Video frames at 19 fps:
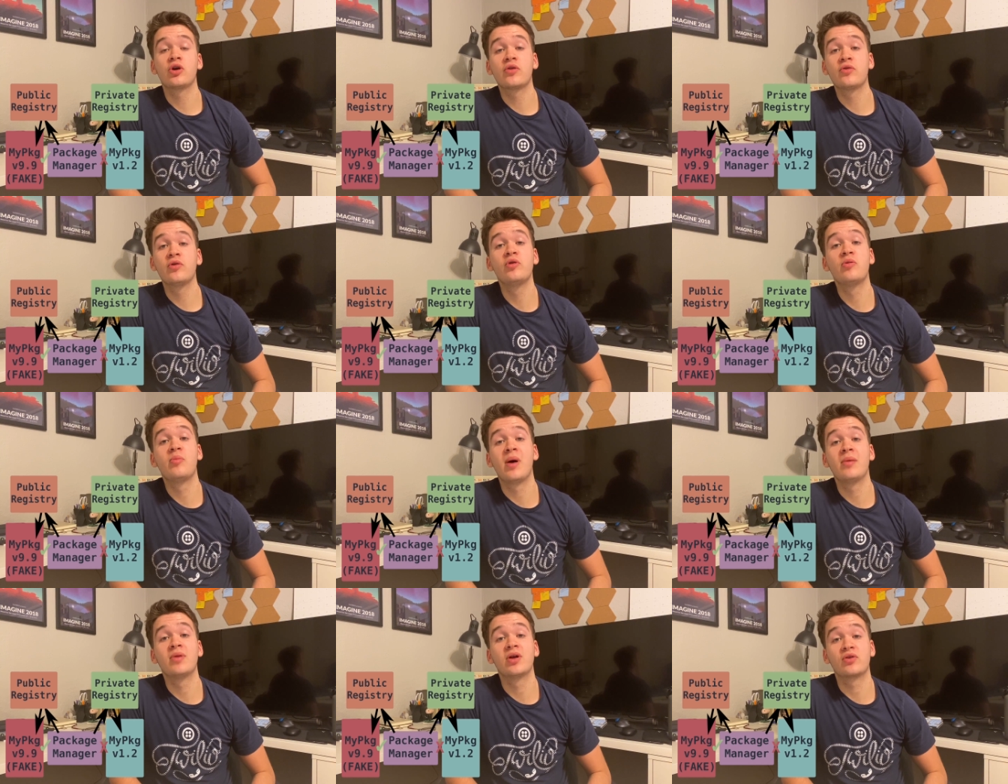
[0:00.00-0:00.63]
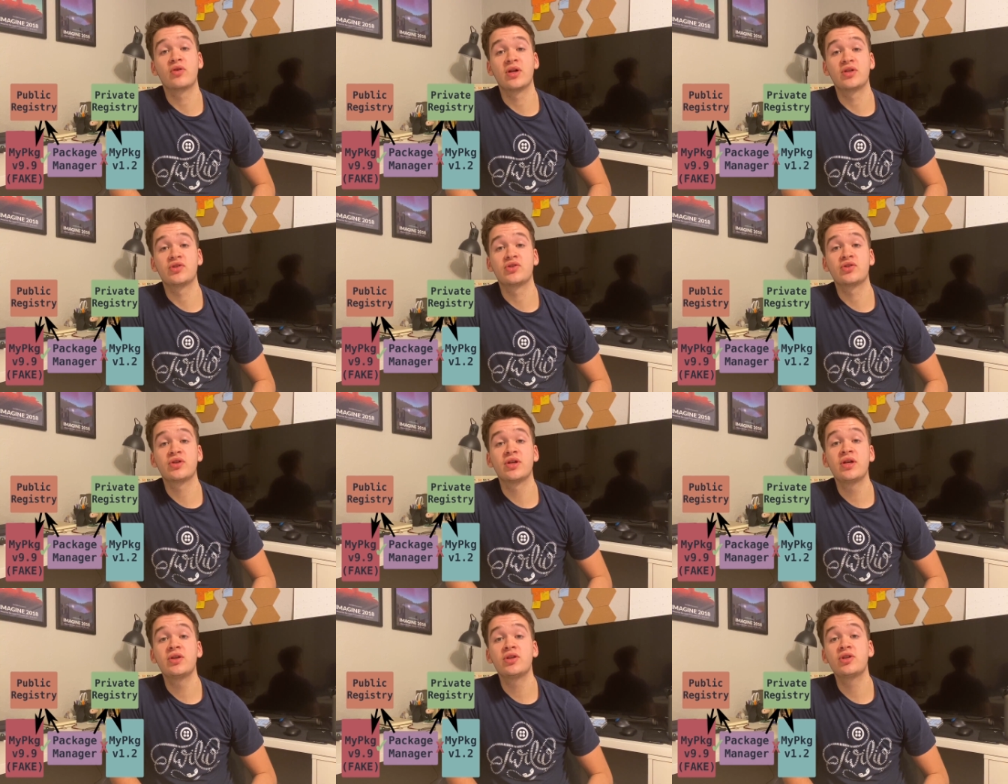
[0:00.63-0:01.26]
through the public
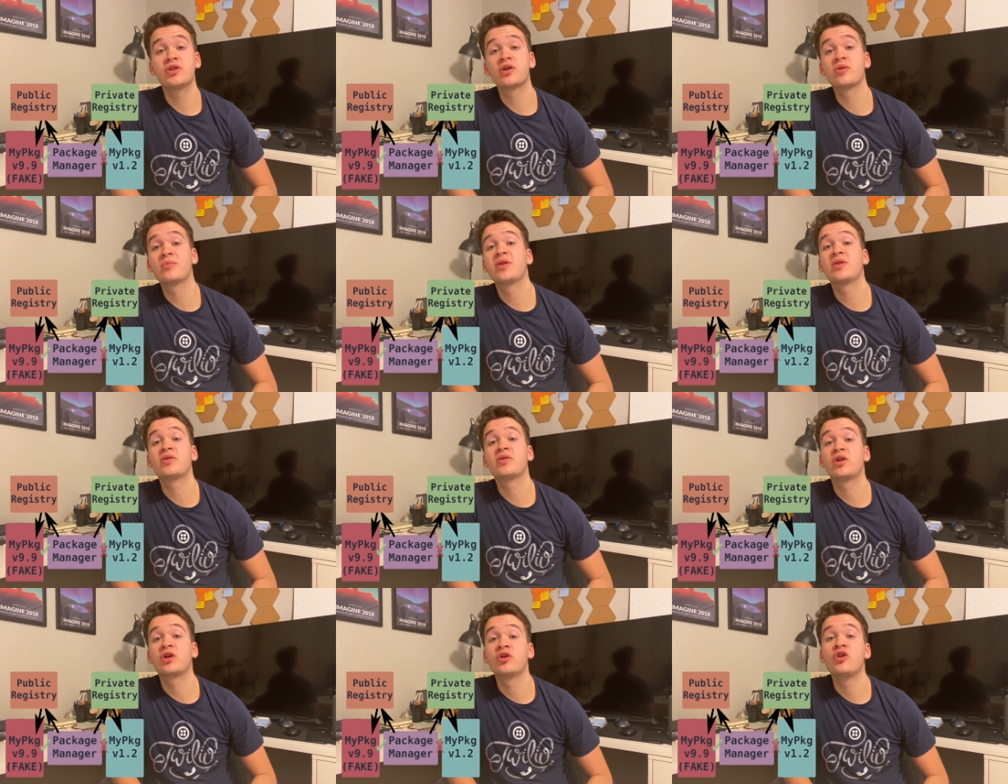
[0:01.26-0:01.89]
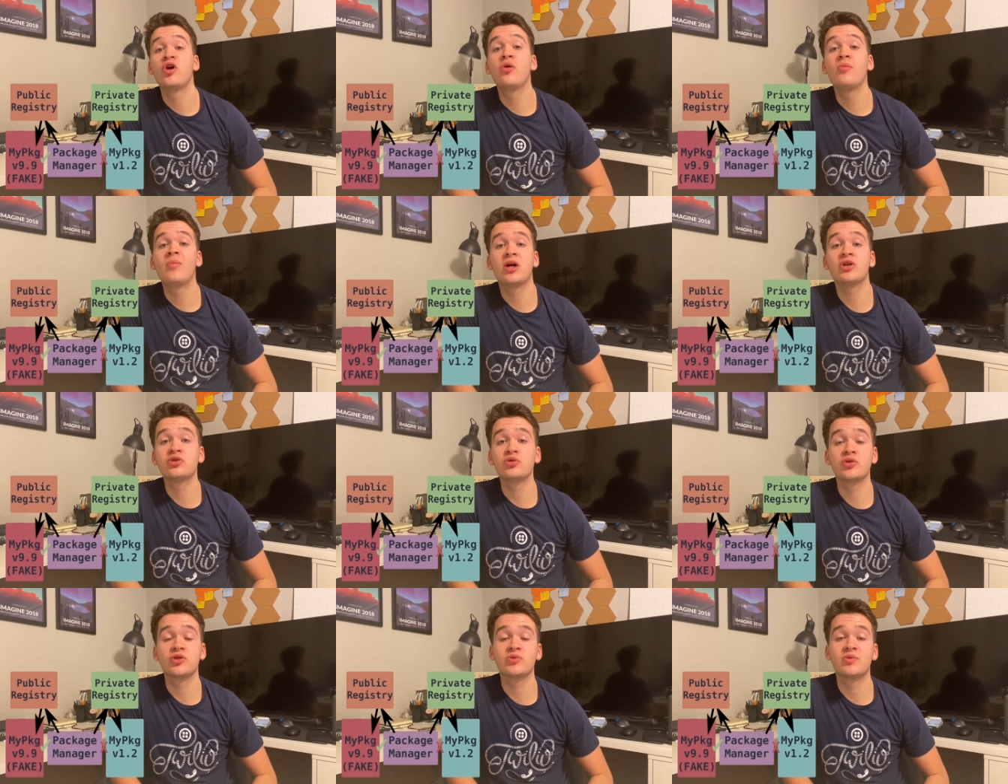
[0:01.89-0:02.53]
registry, determine that there are no
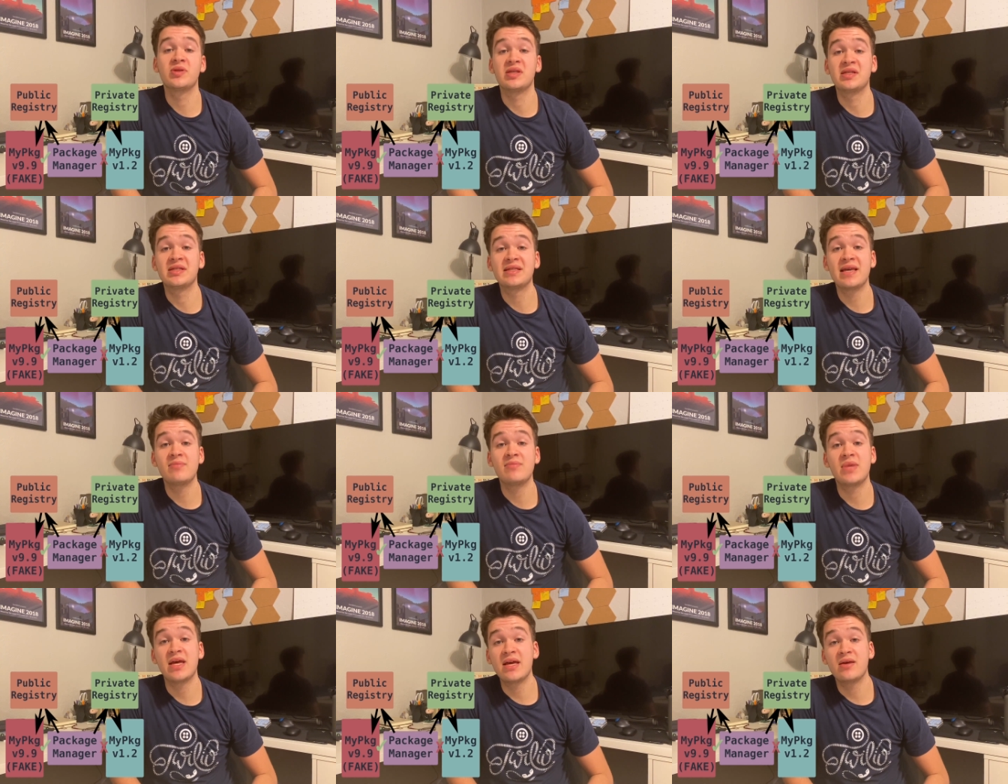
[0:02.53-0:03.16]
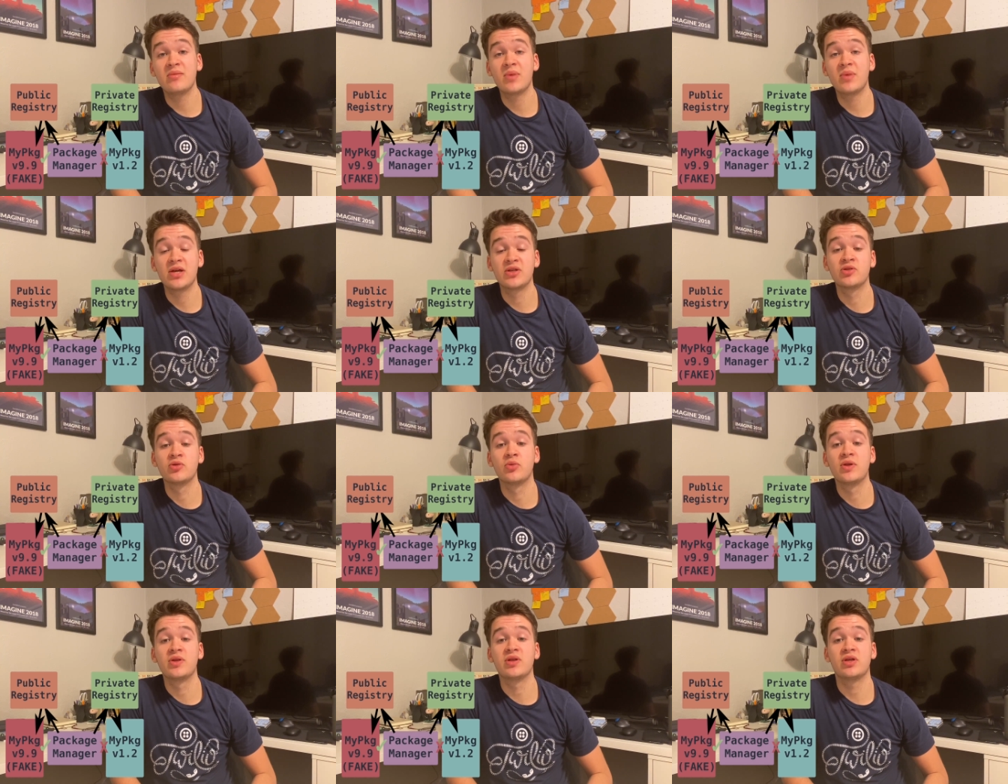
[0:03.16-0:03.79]
modules with the same name as the
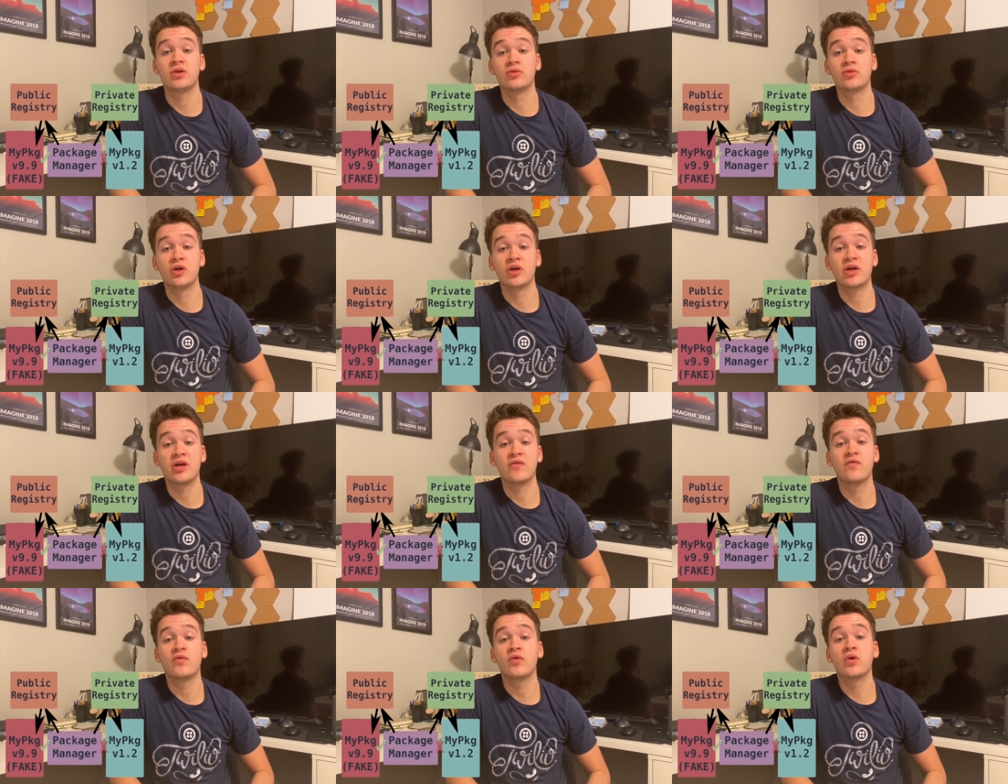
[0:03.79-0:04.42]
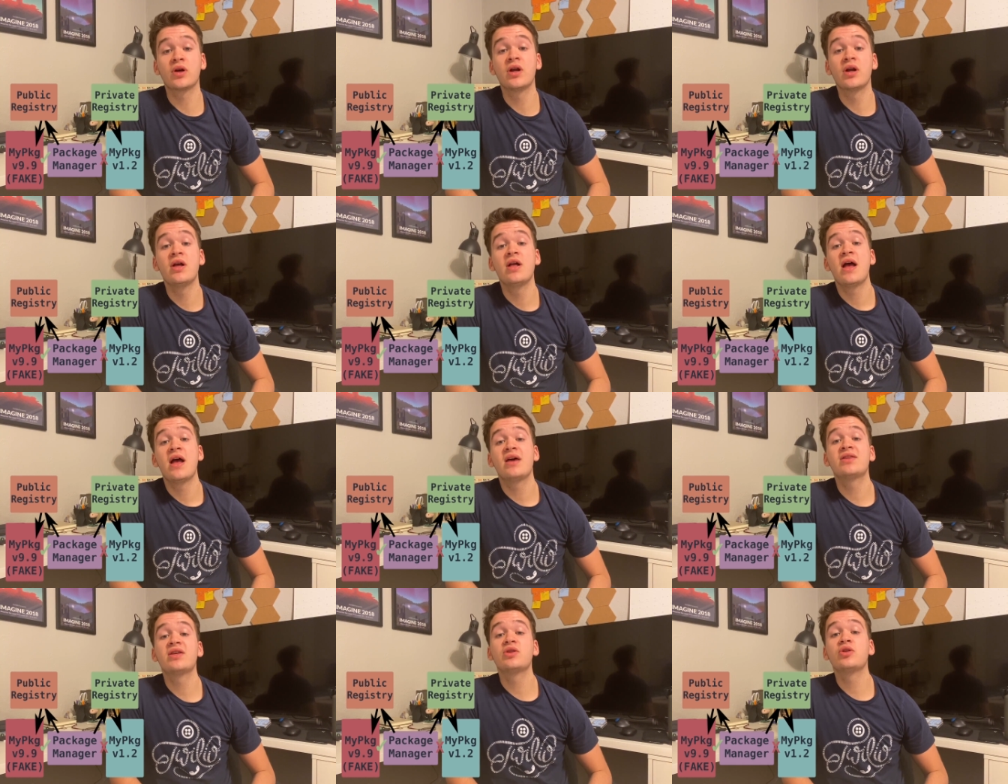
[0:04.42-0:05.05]
one that you're looking for,
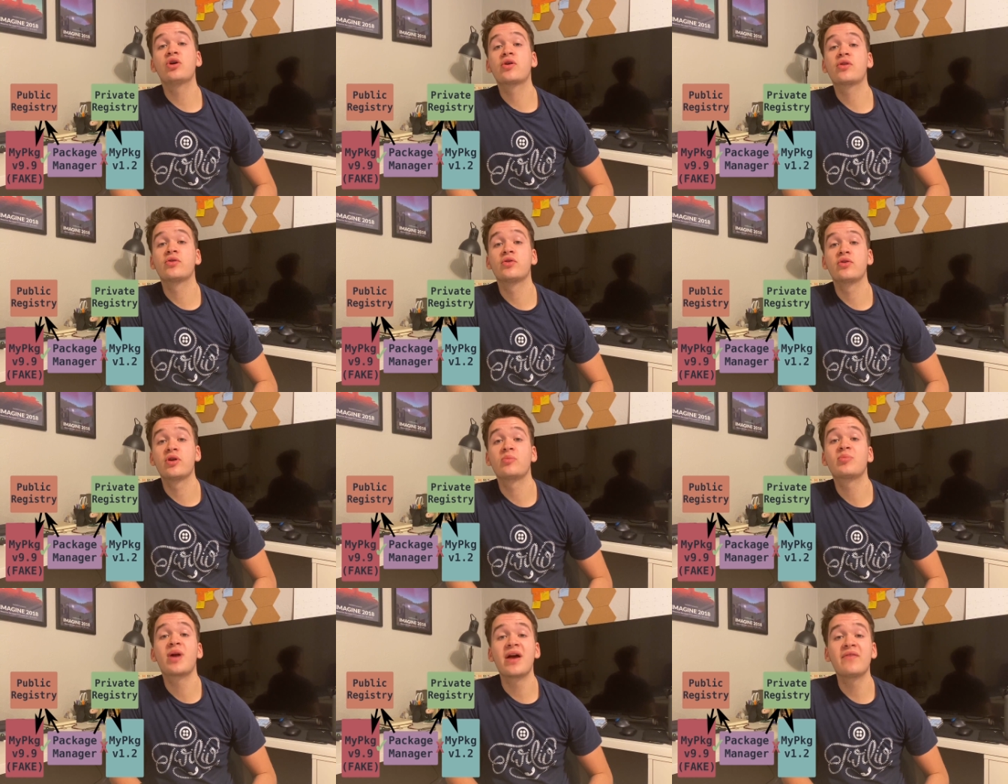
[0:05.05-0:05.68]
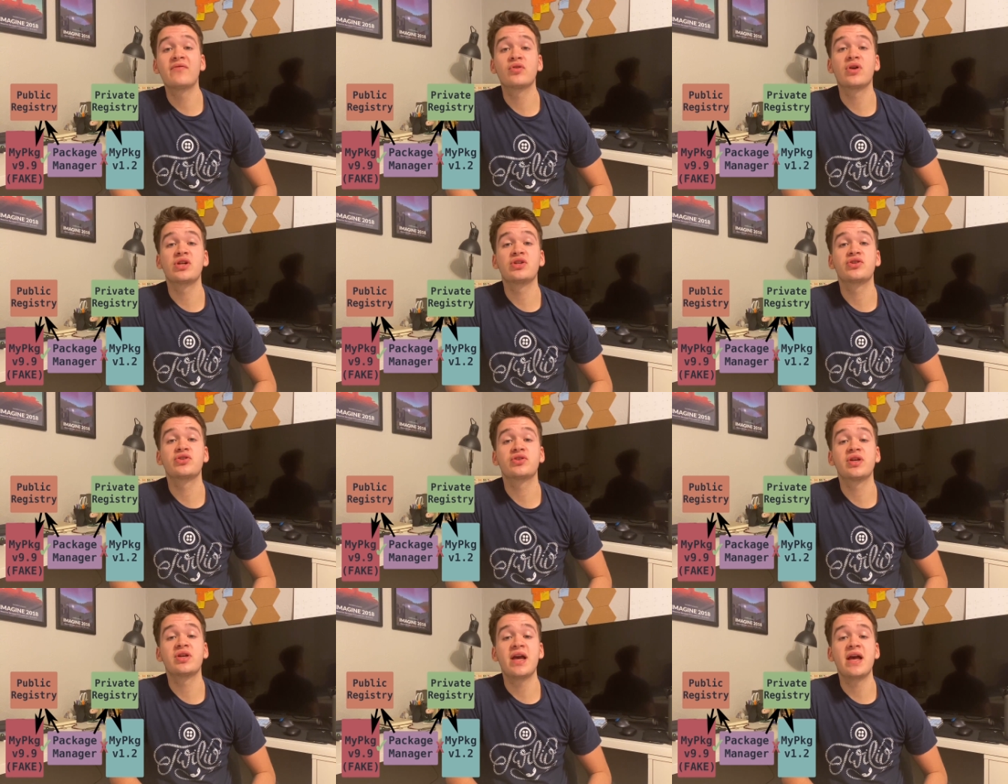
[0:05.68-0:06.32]
and then look through your private
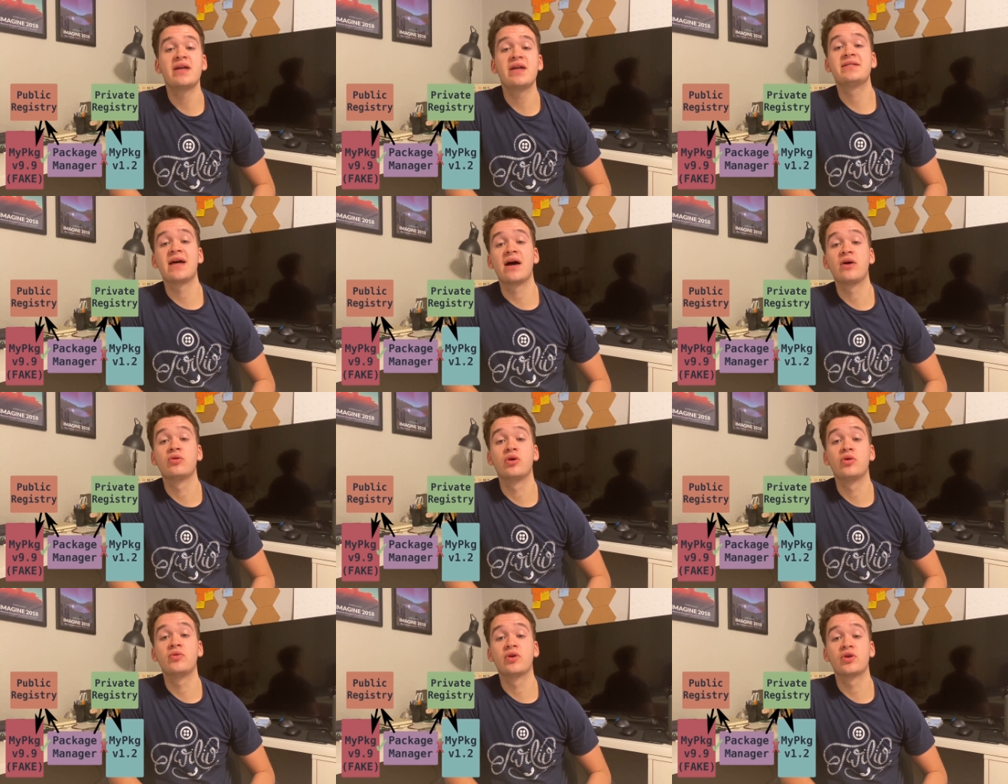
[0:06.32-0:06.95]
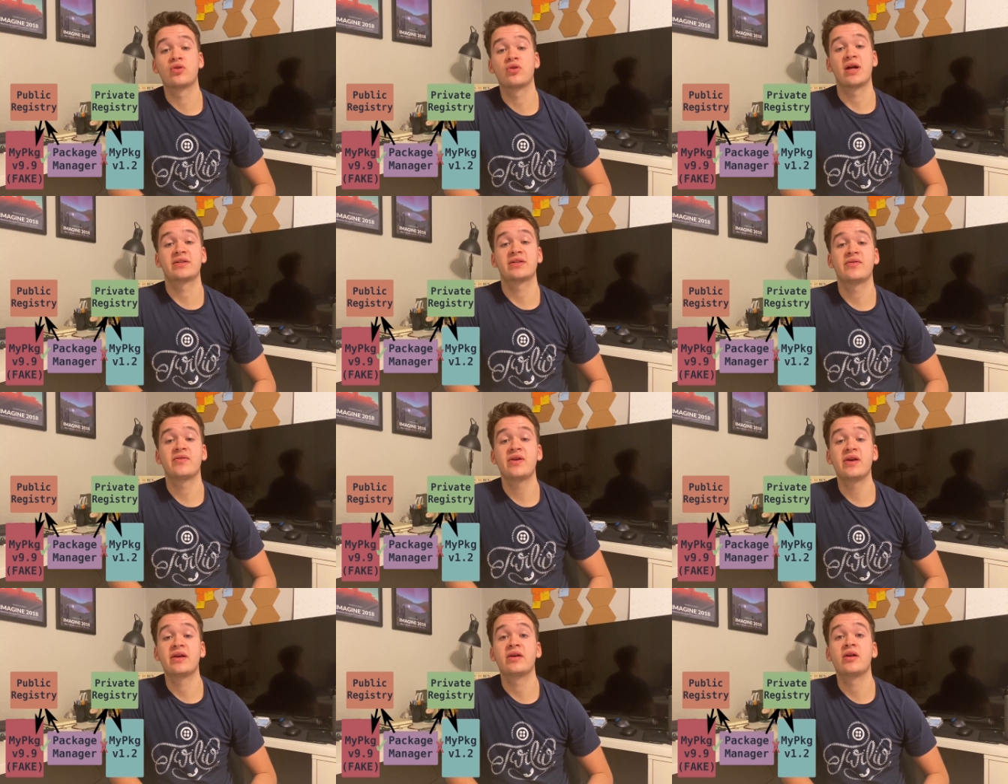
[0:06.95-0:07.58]
registry and download the correct
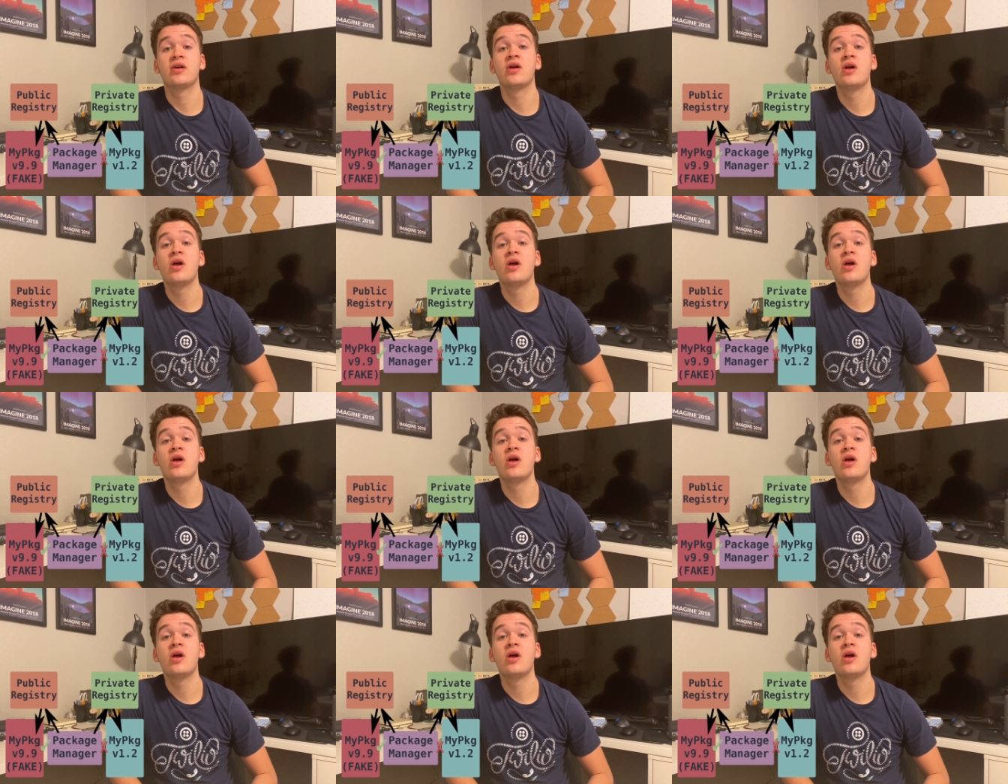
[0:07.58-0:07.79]
thing.